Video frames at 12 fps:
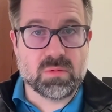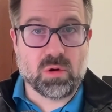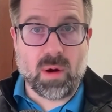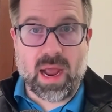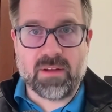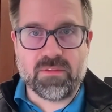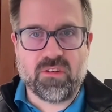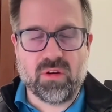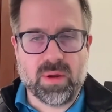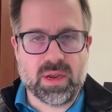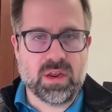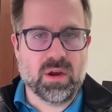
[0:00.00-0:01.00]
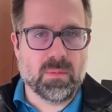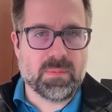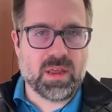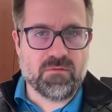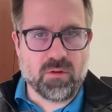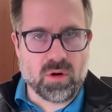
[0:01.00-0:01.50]
some graphs showing, you know,
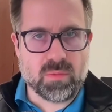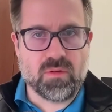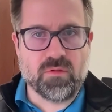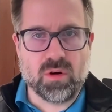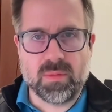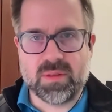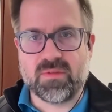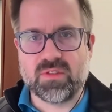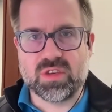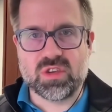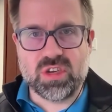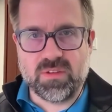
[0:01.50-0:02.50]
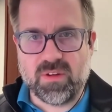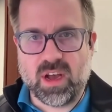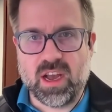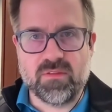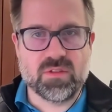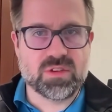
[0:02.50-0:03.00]
P4 performance versus
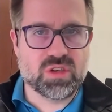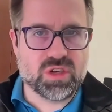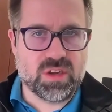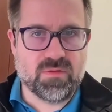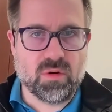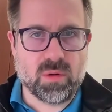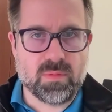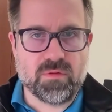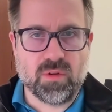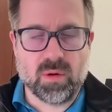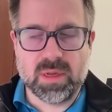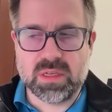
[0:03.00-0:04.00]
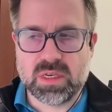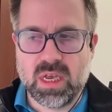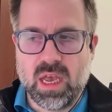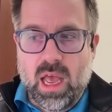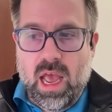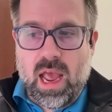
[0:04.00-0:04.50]
G5 versus G4 performance.